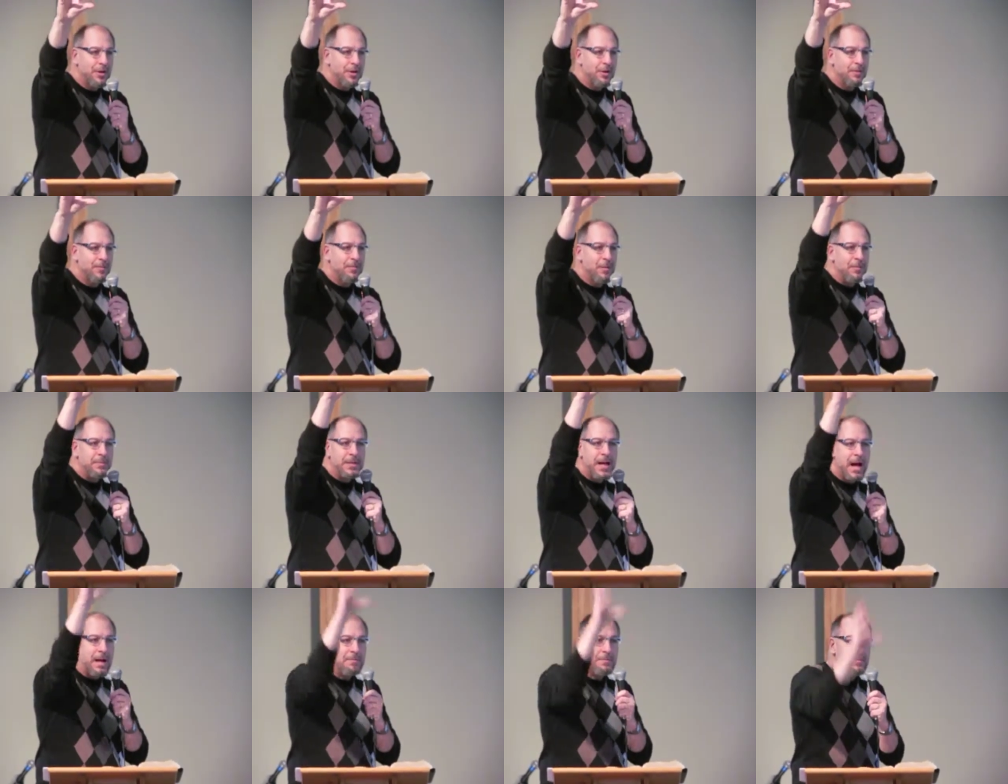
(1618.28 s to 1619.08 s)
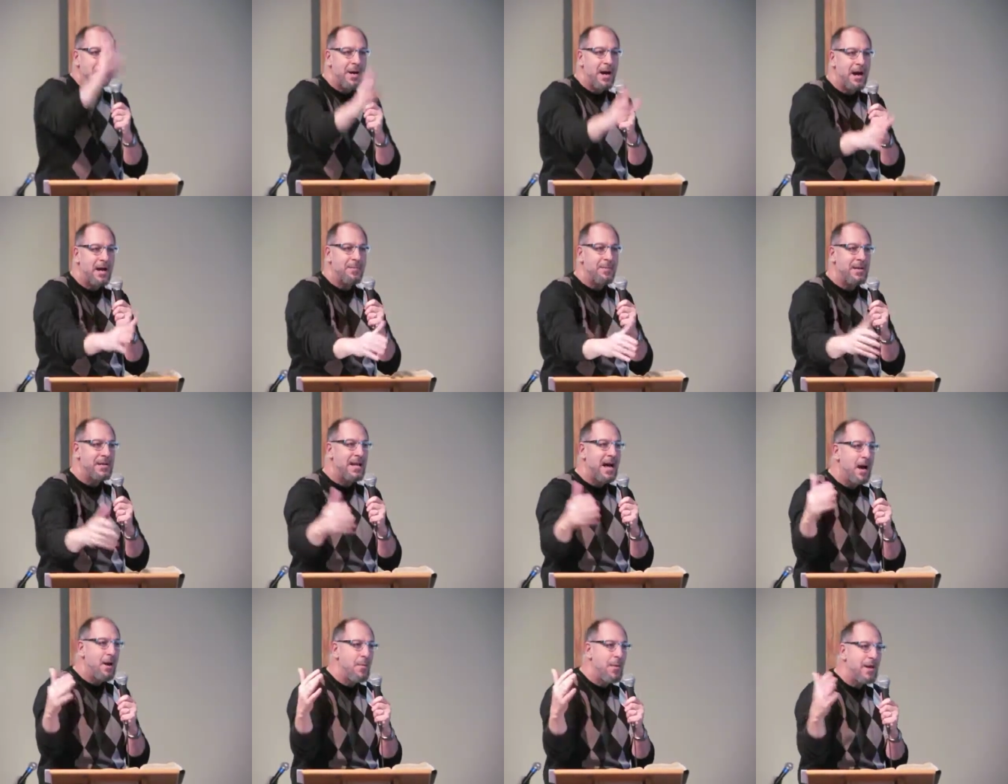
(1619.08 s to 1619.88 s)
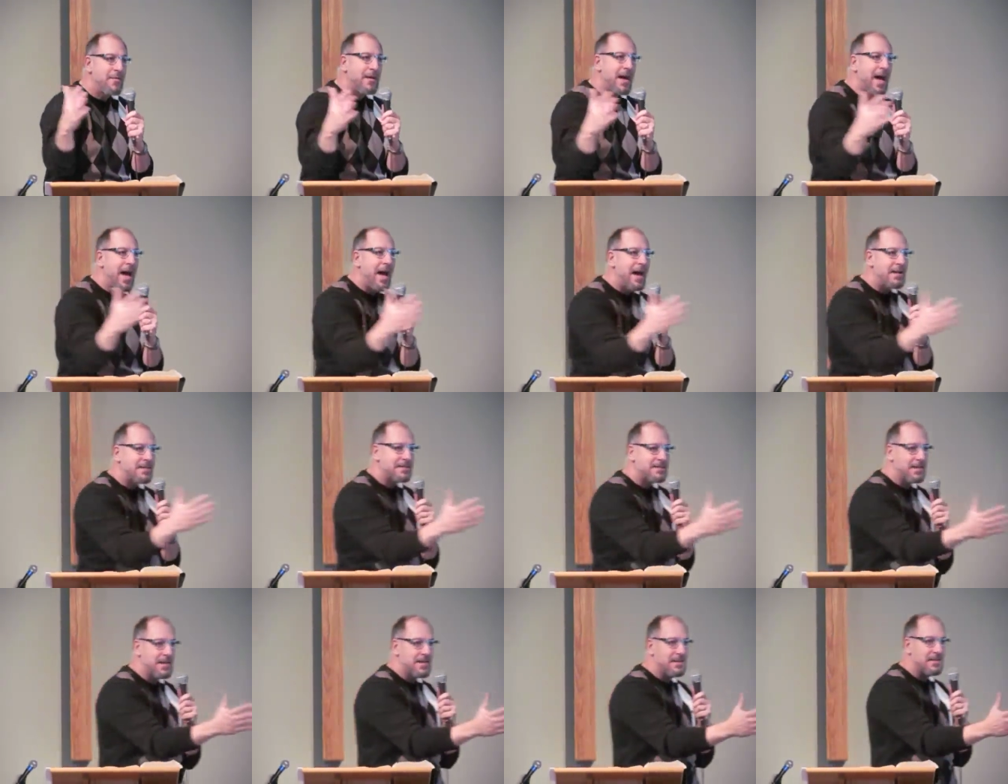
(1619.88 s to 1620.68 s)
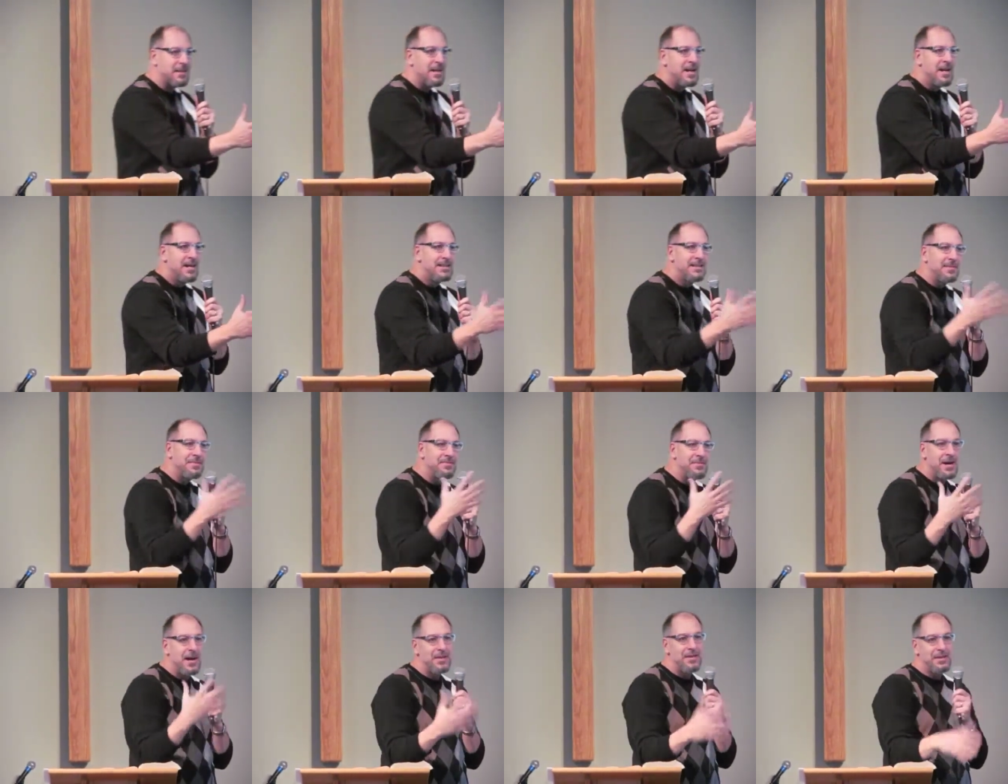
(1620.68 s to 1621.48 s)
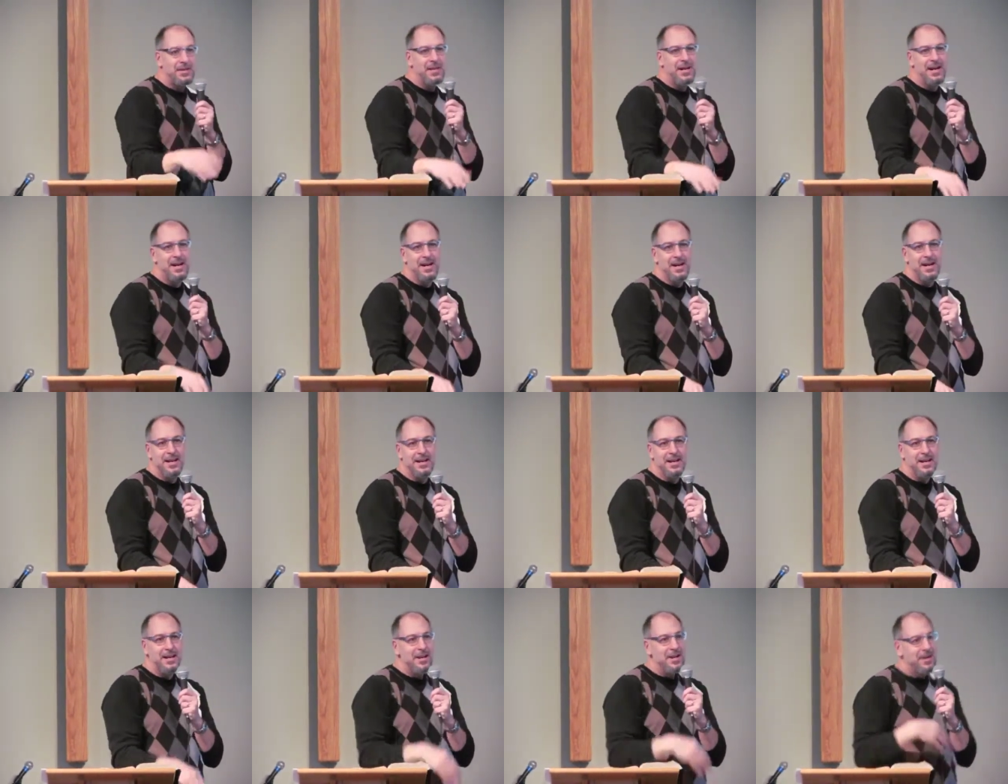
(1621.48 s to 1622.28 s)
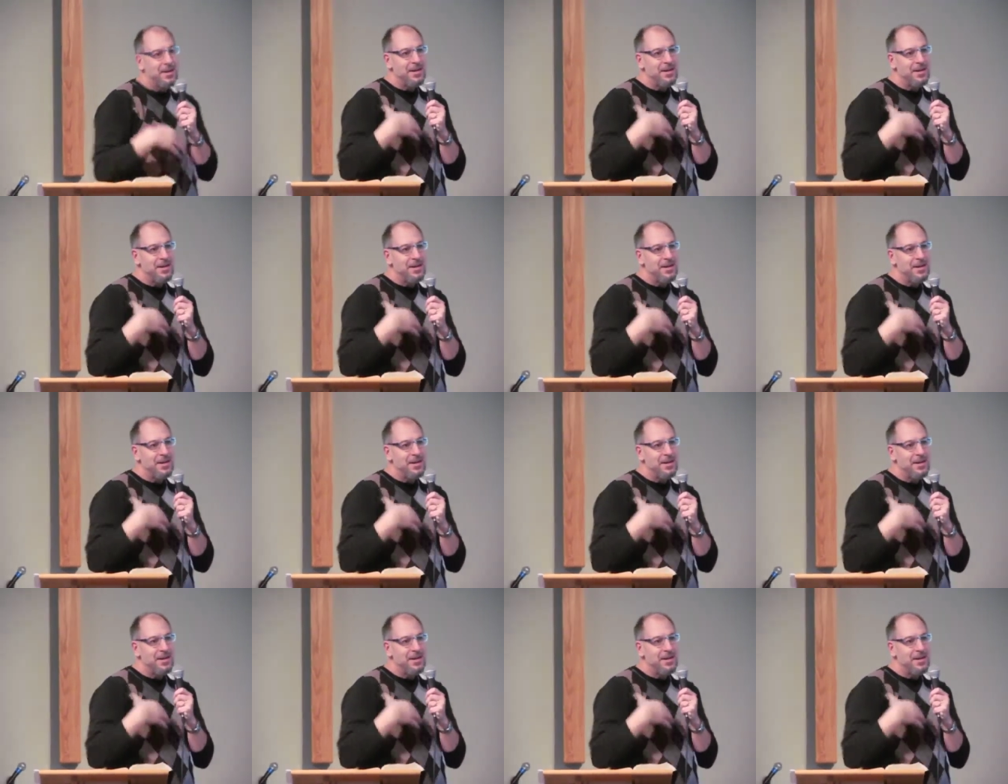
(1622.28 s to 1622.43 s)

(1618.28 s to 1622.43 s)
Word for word: curtain from top to bottom, and now we have access to Father God.